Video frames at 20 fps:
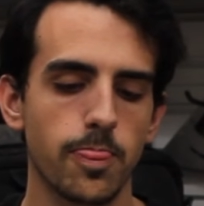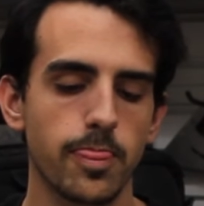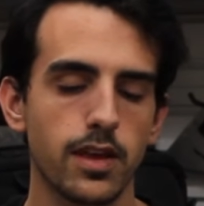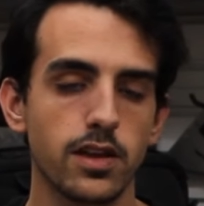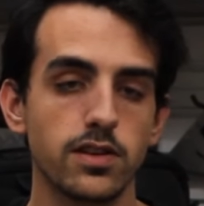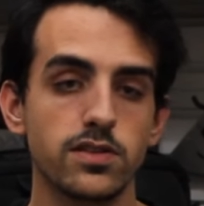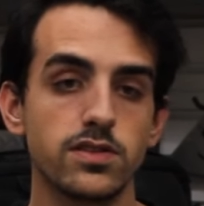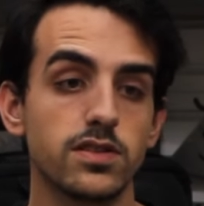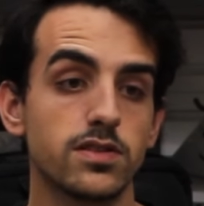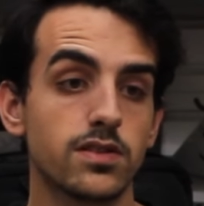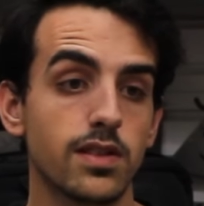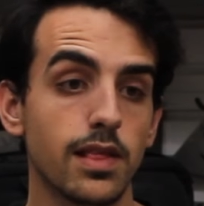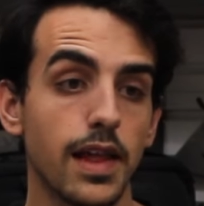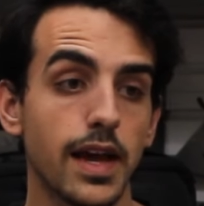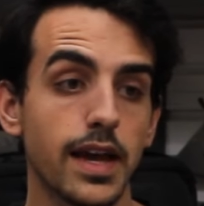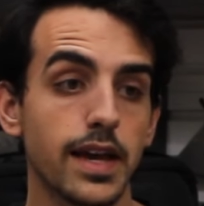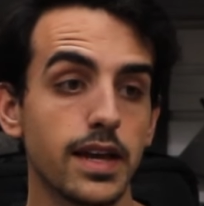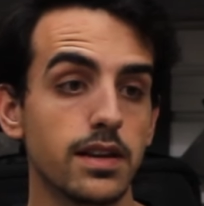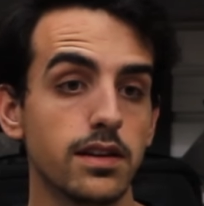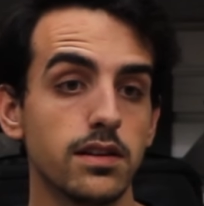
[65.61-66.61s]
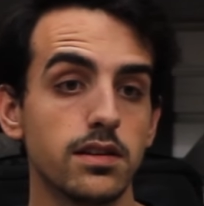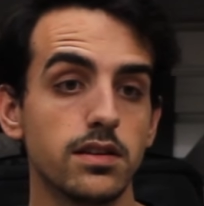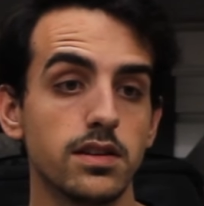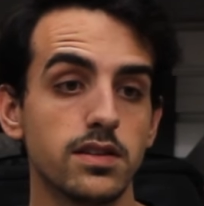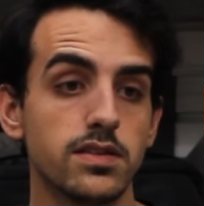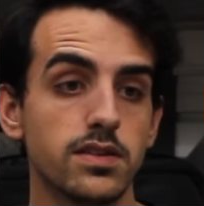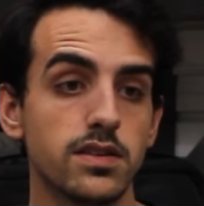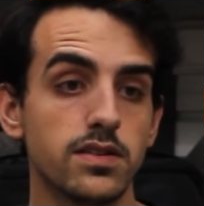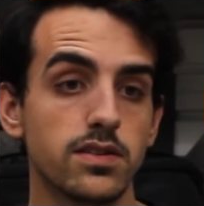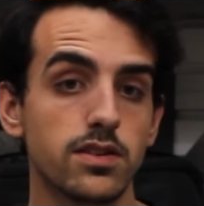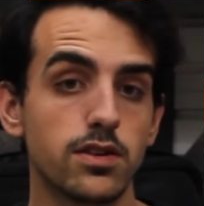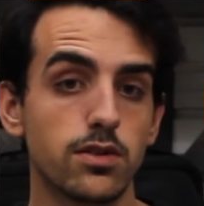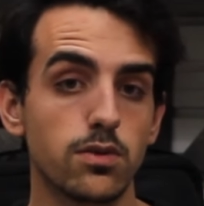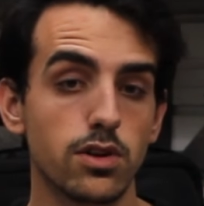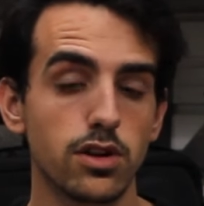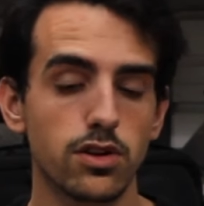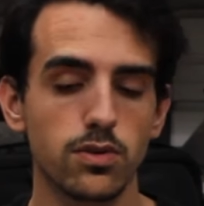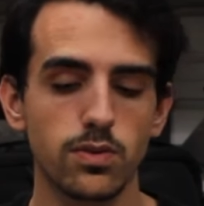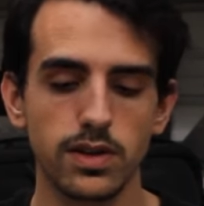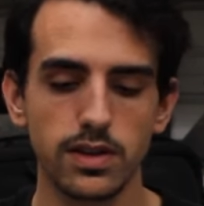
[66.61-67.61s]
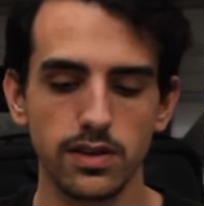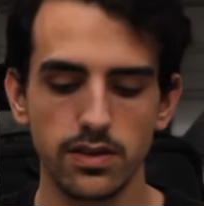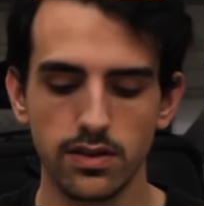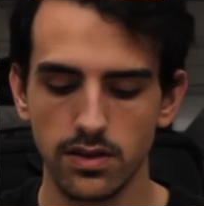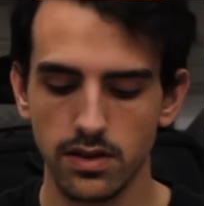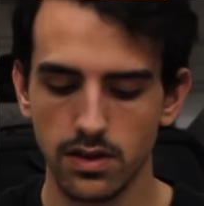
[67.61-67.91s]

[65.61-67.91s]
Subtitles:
because it's light and it's easy to work with.